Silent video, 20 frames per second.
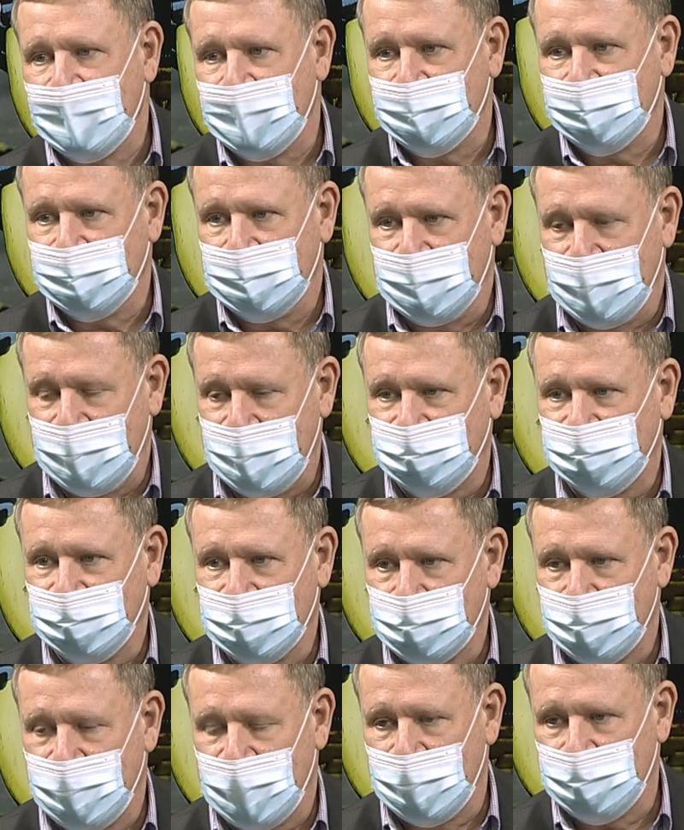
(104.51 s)
in the
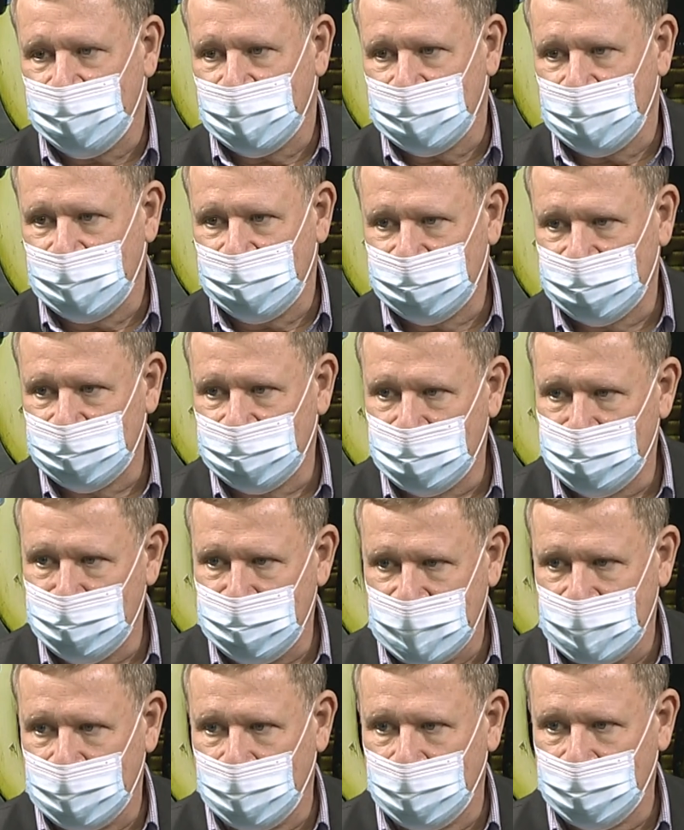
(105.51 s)
aging population. The
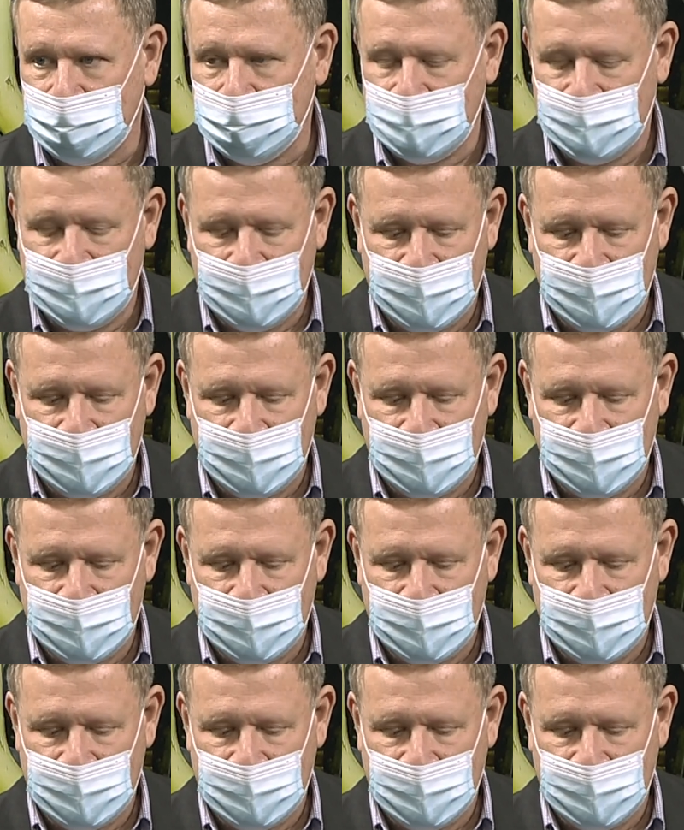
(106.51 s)
middle